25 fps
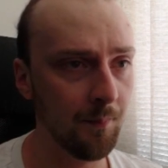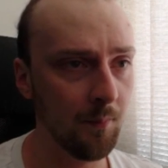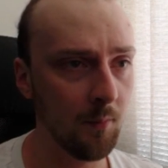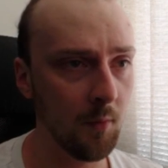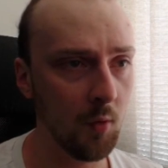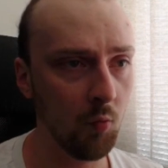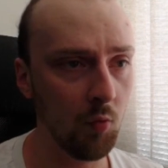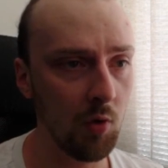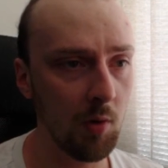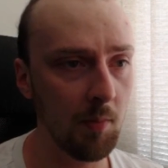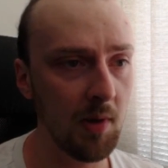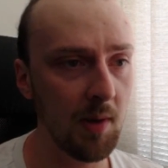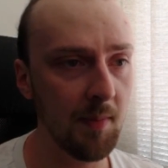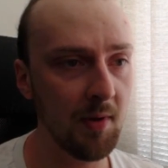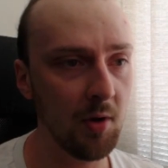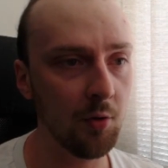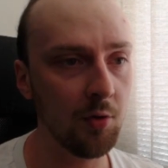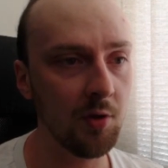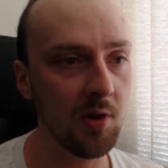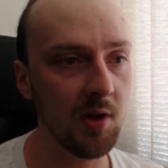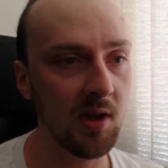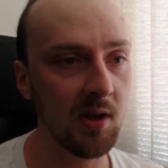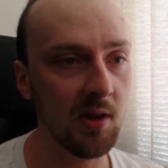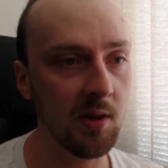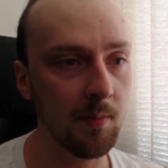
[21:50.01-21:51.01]
Well, maybe not
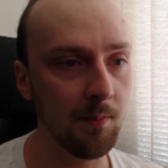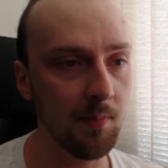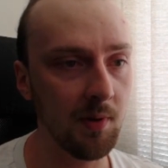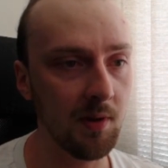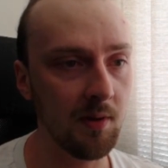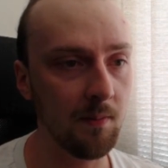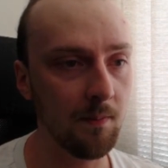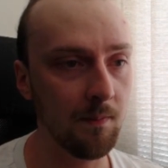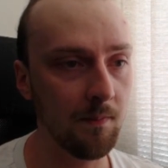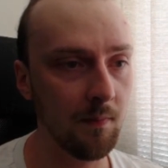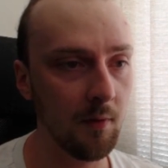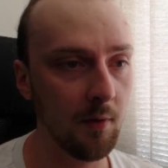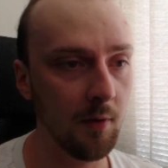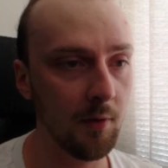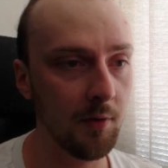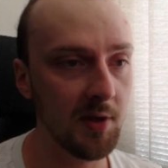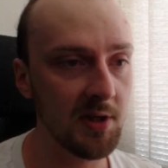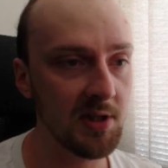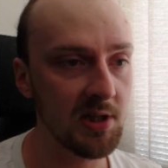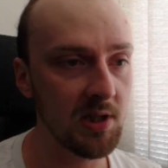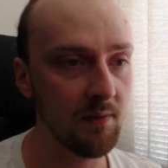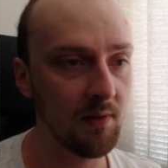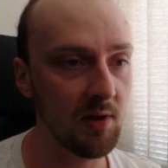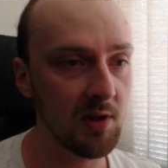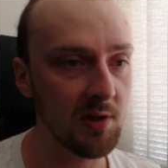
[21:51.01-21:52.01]
yet, but
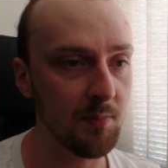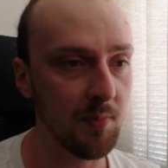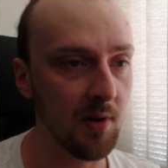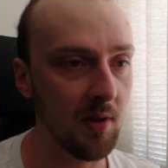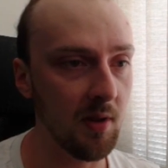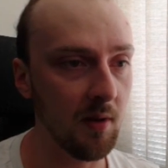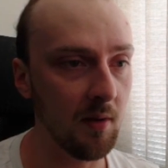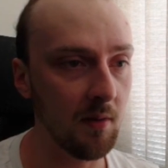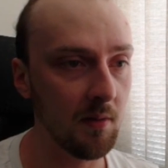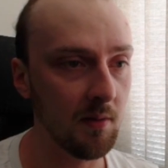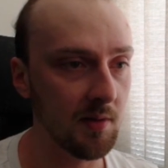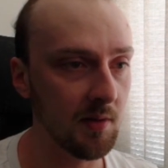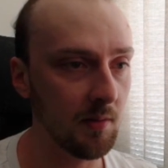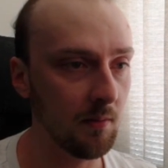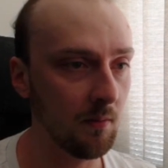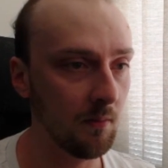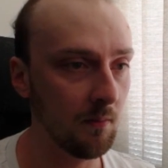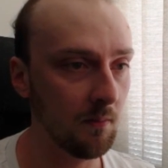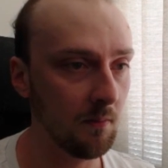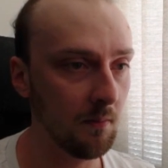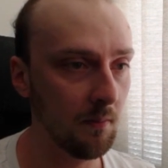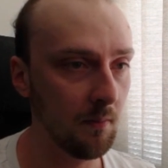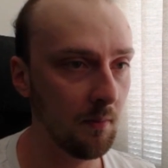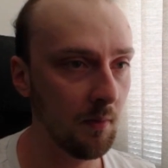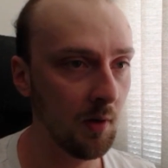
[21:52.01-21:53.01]
this level is pretty
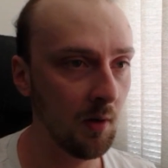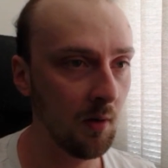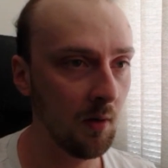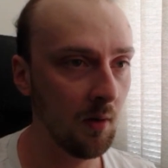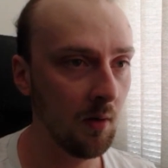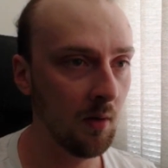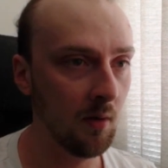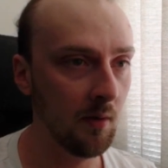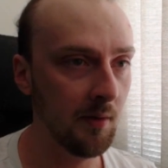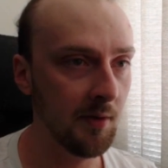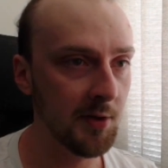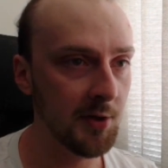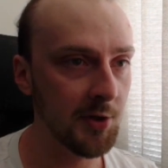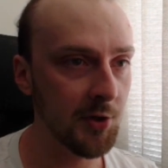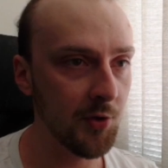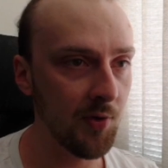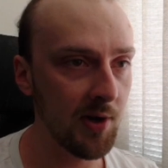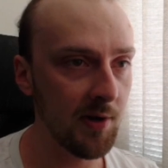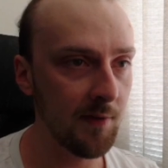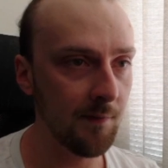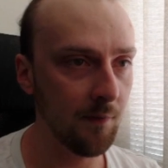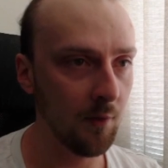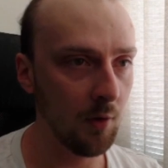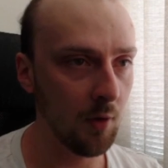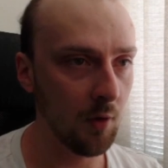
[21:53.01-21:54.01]

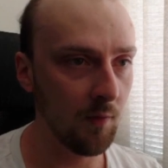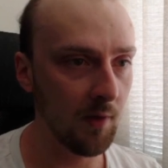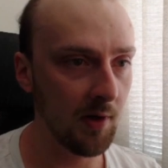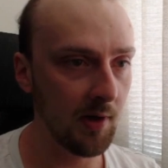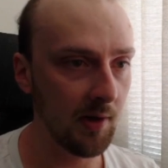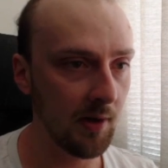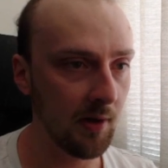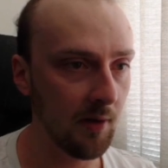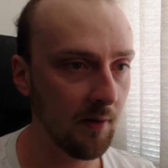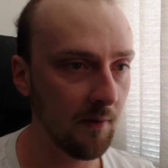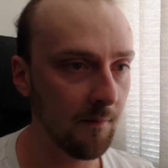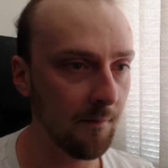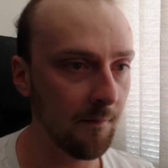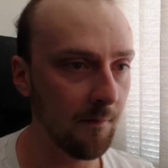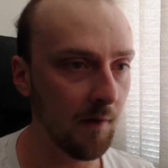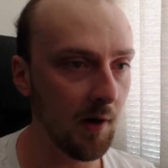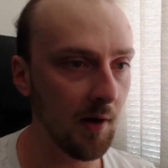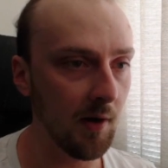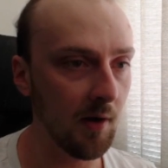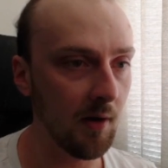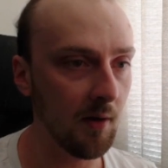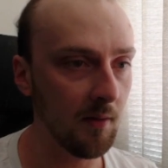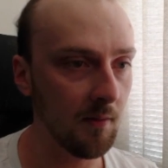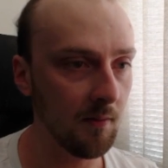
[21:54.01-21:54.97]
straightforward and fun.